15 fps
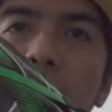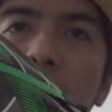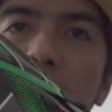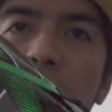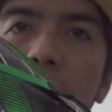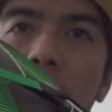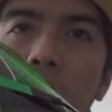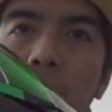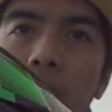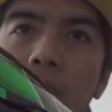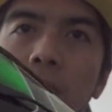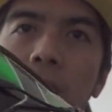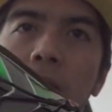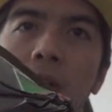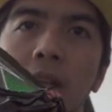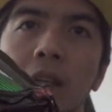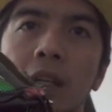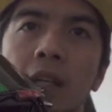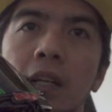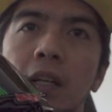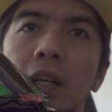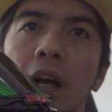There we go.
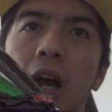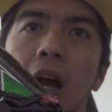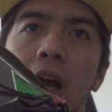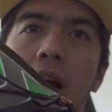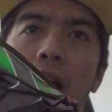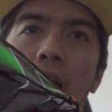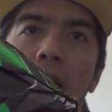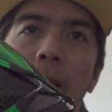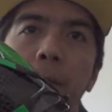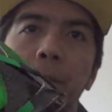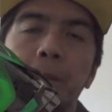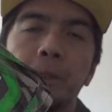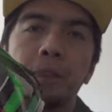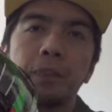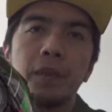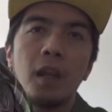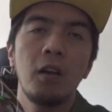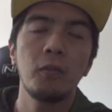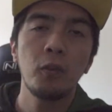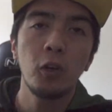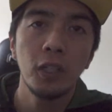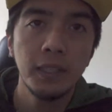
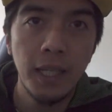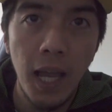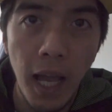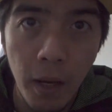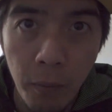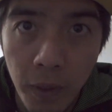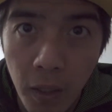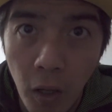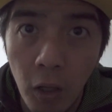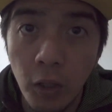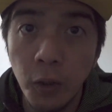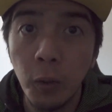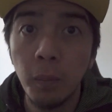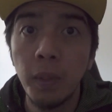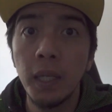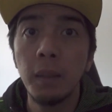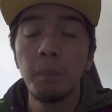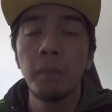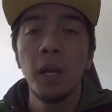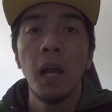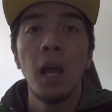Of course, I will also be